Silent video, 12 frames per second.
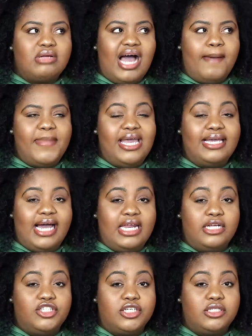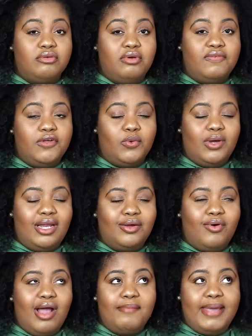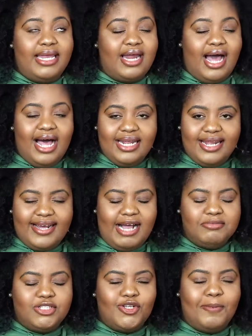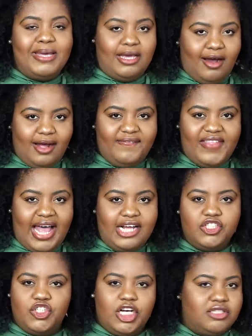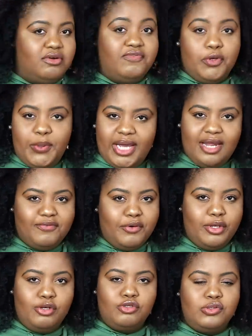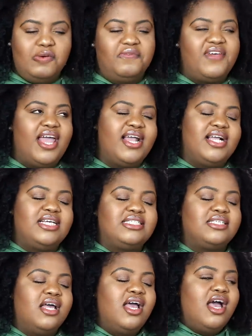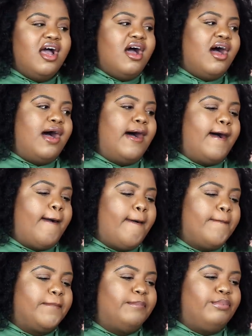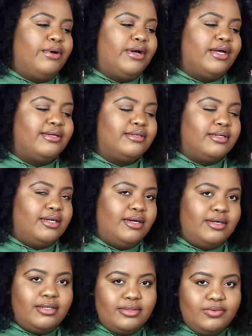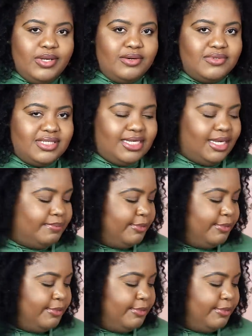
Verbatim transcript: I may get it just to review it, or I may not. Like, I'm still beyond that just reviewing it for YouTube phase, but girl, we're gonna see.